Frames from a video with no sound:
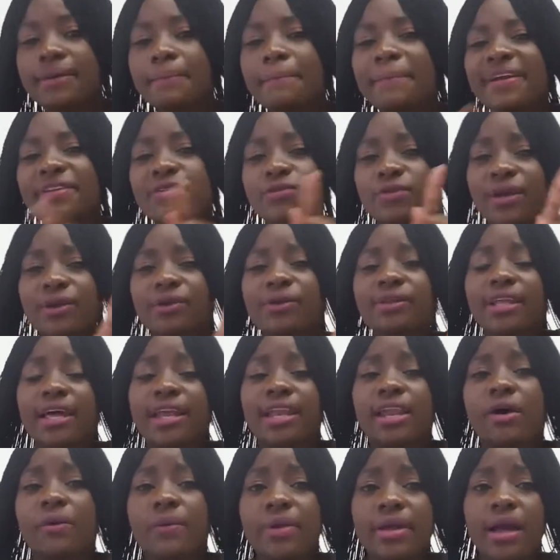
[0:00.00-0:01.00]
But we are not
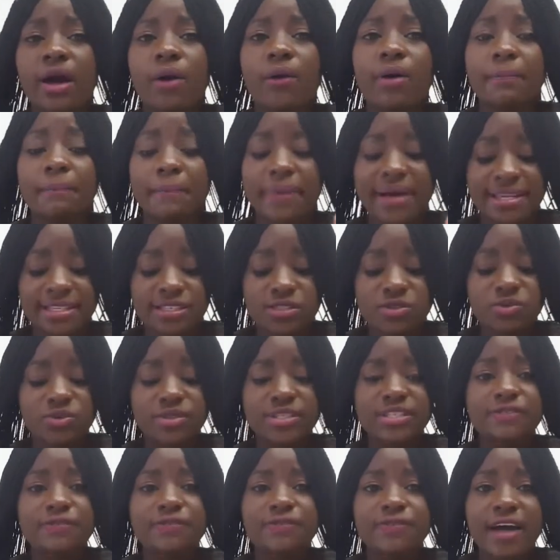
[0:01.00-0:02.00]
allowing our past to
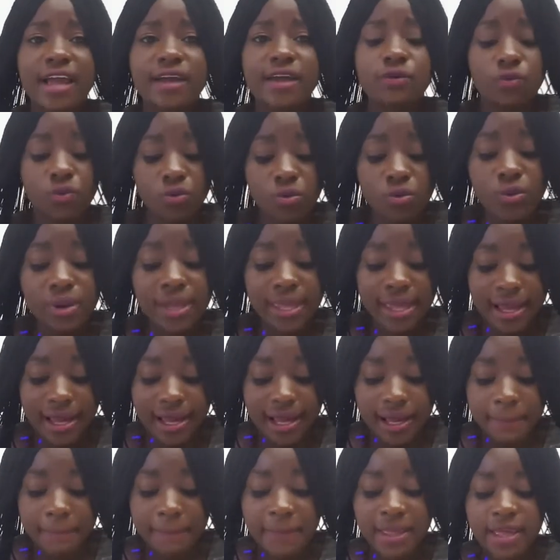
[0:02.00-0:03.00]
define who we
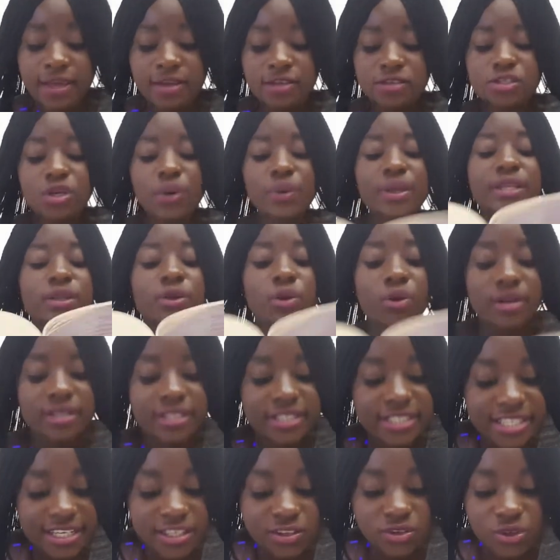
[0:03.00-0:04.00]
are. So it
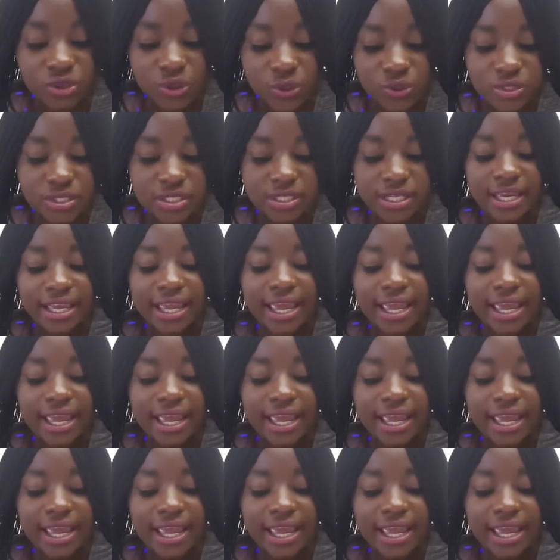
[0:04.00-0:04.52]
continues.